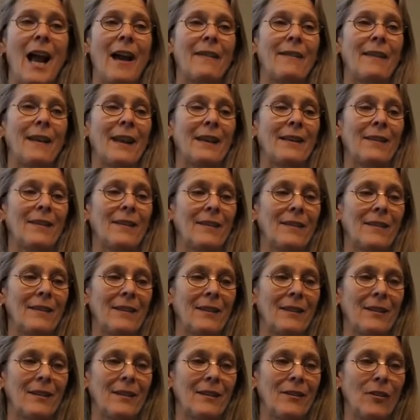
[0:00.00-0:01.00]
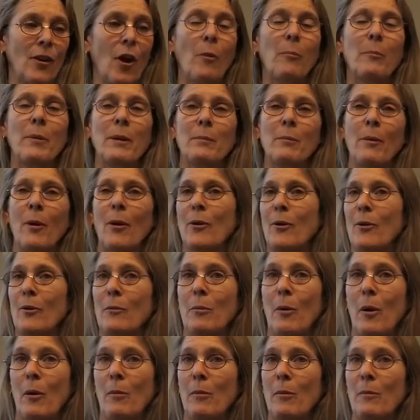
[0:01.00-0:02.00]
and let's not be part of the
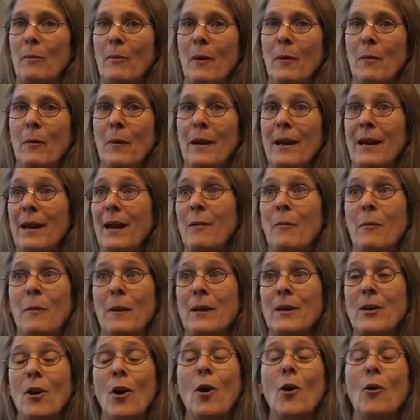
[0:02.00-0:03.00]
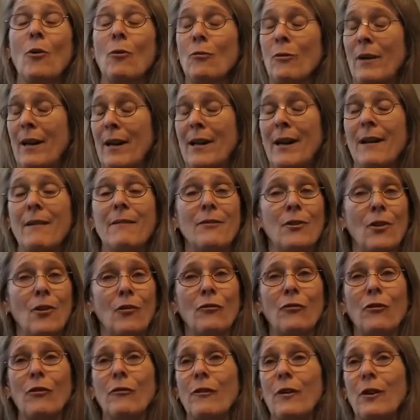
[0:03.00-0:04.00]
problem that we know and have
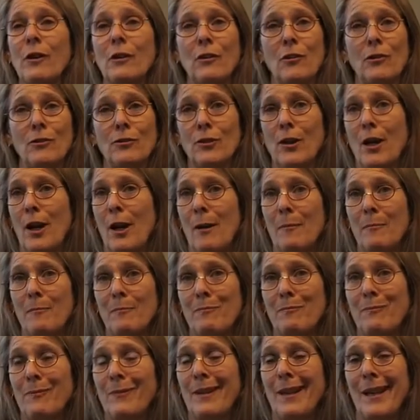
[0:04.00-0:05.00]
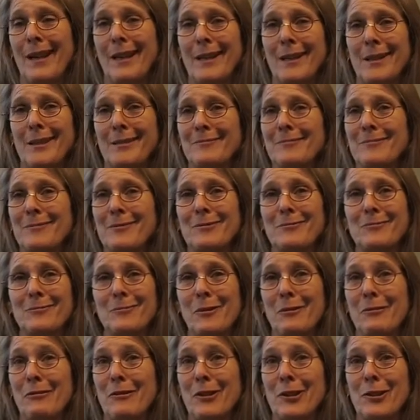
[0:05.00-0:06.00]
known for a very long time how to
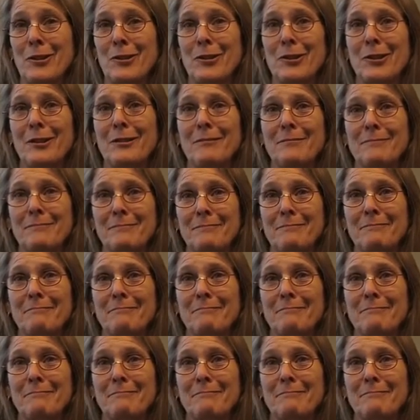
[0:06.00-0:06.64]
reverse.